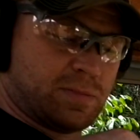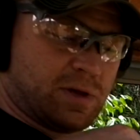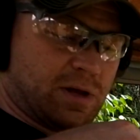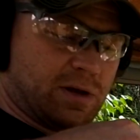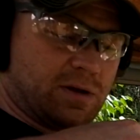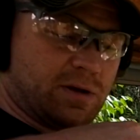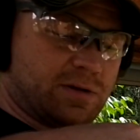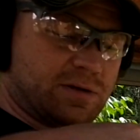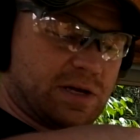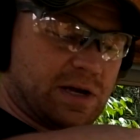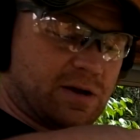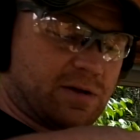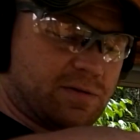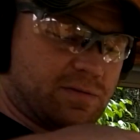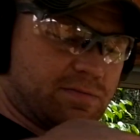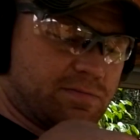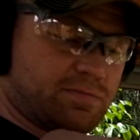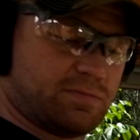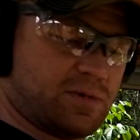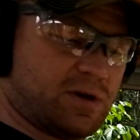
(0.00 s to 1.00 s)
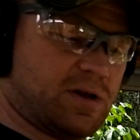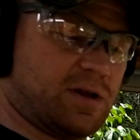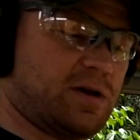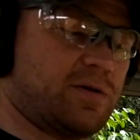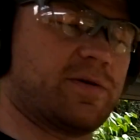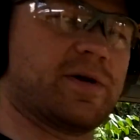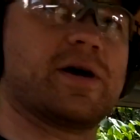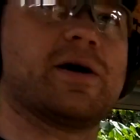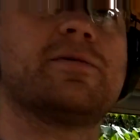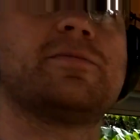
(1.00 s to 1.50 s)
It looks like, oh,
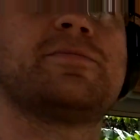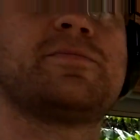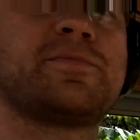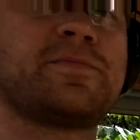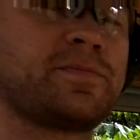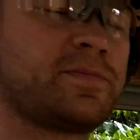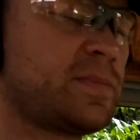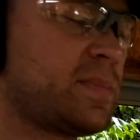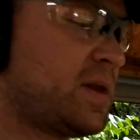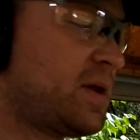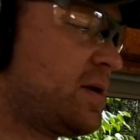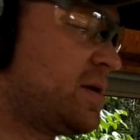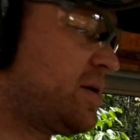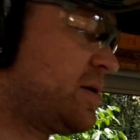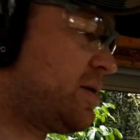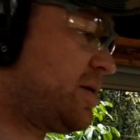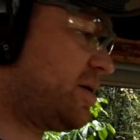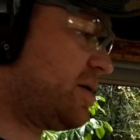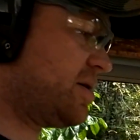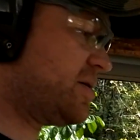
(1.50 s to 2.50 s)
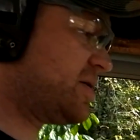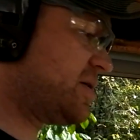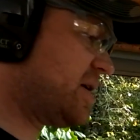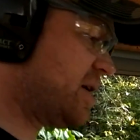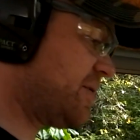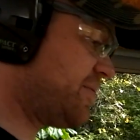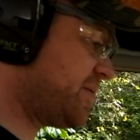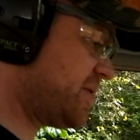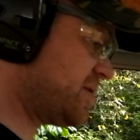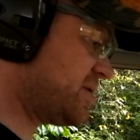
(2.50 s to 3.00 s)
there we go. Let's
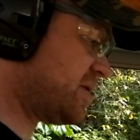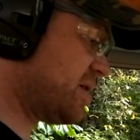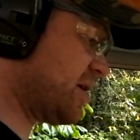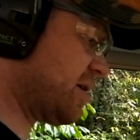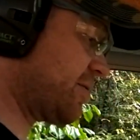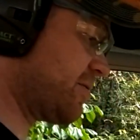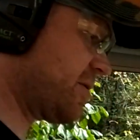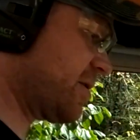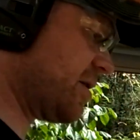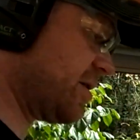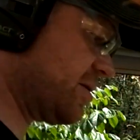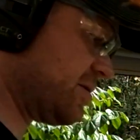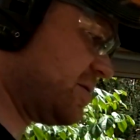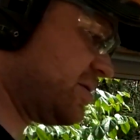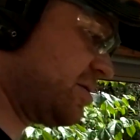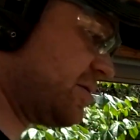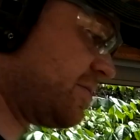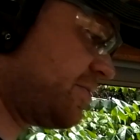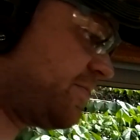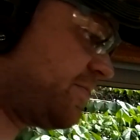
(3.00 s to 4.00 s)
see if this thing runs.